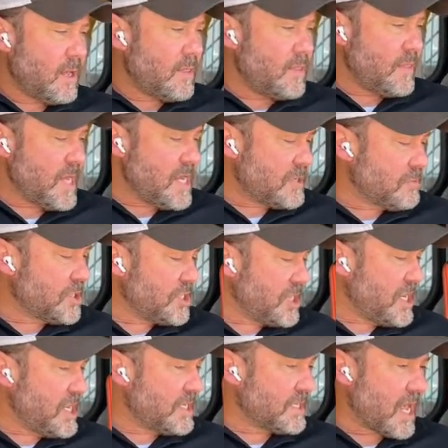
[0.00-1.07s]
these
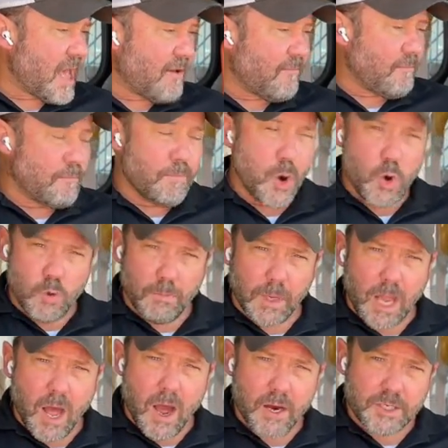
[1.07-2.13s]
machines have boom
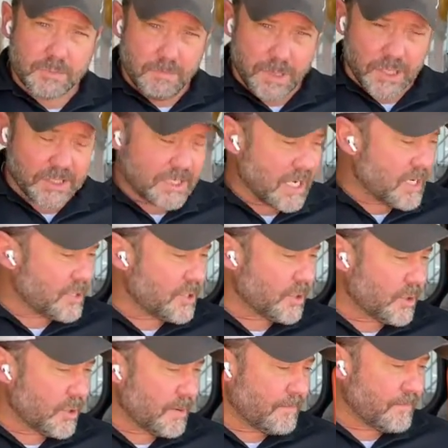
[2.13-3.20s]
locks built into
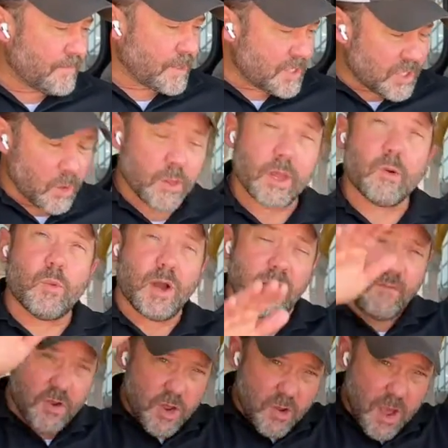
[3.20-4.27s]
them so that
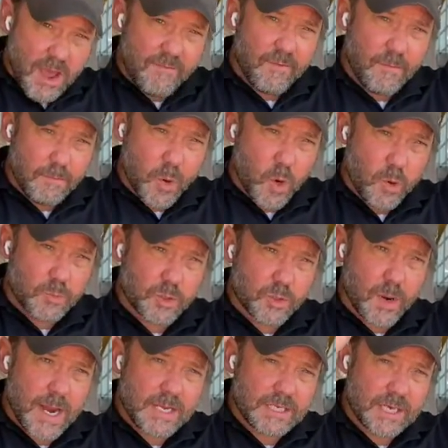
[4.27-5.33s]
whenever you have the booms
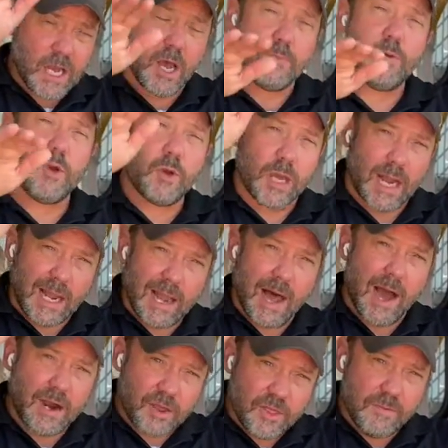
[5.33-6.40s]
raised up, you can
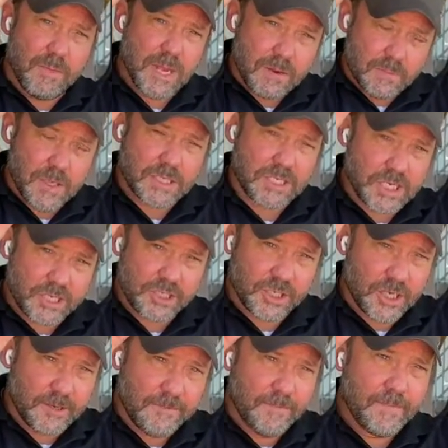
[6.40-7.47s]
lock them in
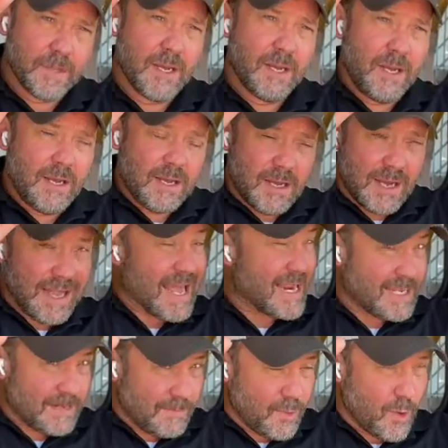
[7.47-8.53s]
position.
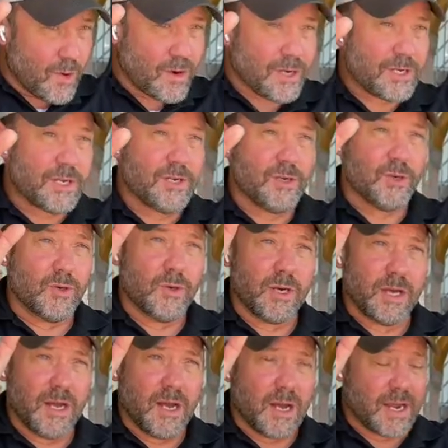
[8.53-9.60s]
That's important too,
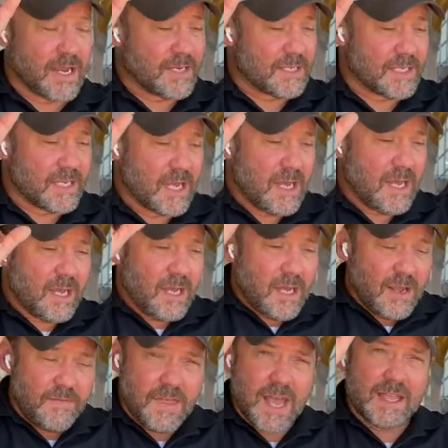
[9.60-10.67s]
because
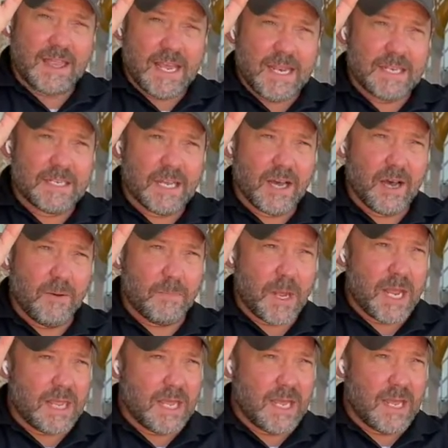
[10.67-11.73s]
if that thing's up
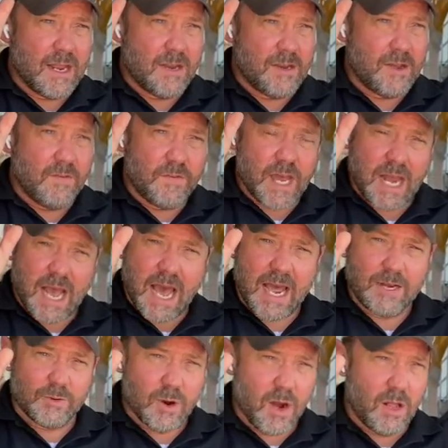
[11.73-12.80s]
and then you've got a
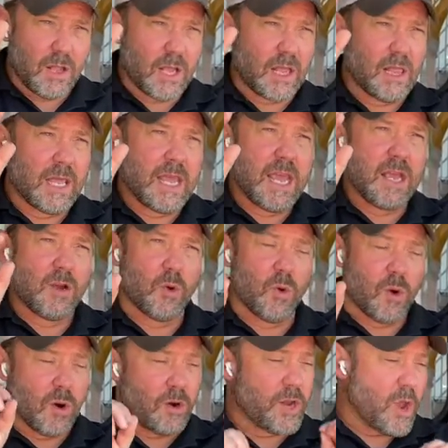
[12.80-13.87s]
hydraulic leak
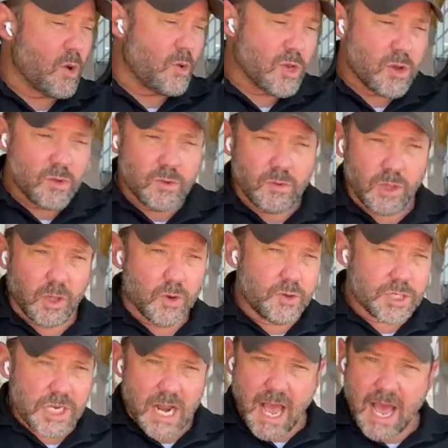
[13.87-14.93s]
or, you
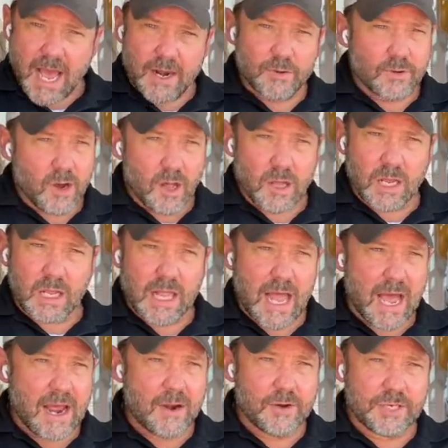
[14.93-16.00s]
loosen a hydraulic
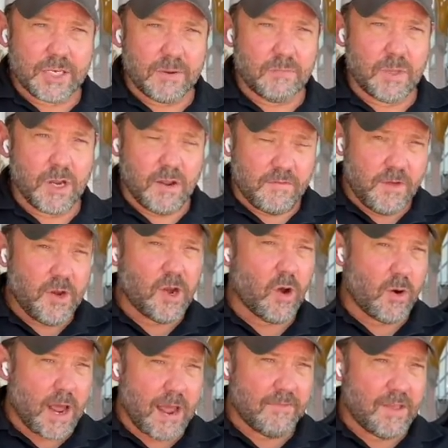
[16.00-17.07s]
line or something, if you
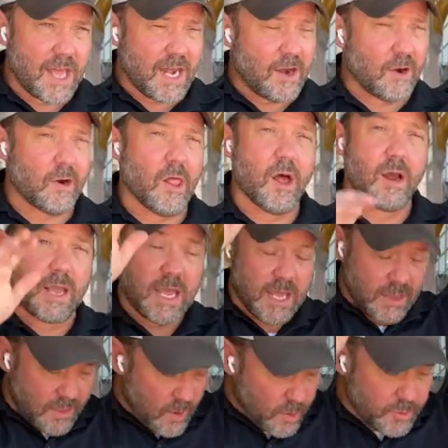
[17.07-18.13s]
don't have that interlock
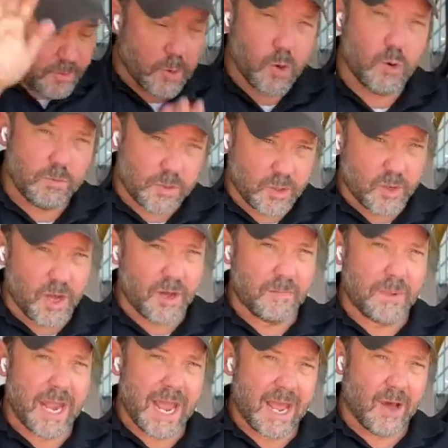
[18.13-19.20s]
in, those booms will come
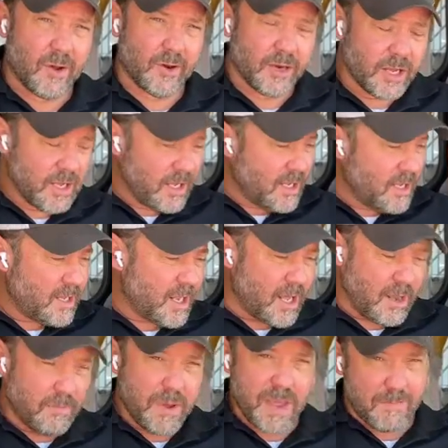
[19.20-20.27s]
down.
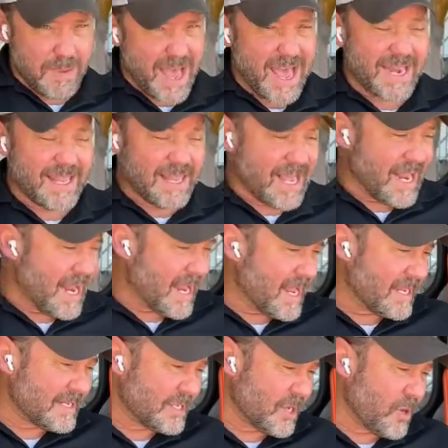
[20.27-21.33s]
It'd be a bad thing.
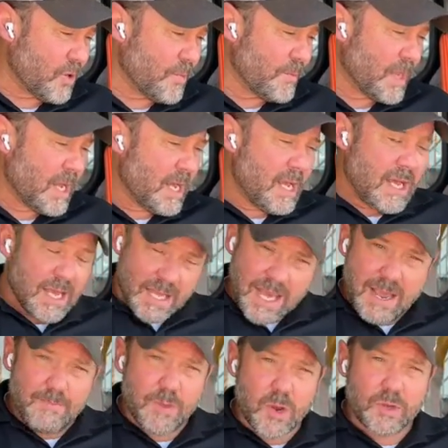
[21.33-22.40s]
So
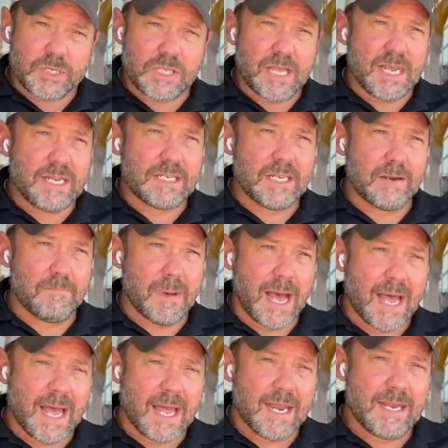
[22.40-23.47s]
keep those things in
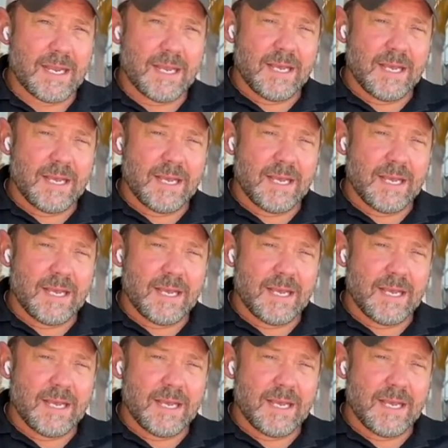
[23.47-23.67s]
mind.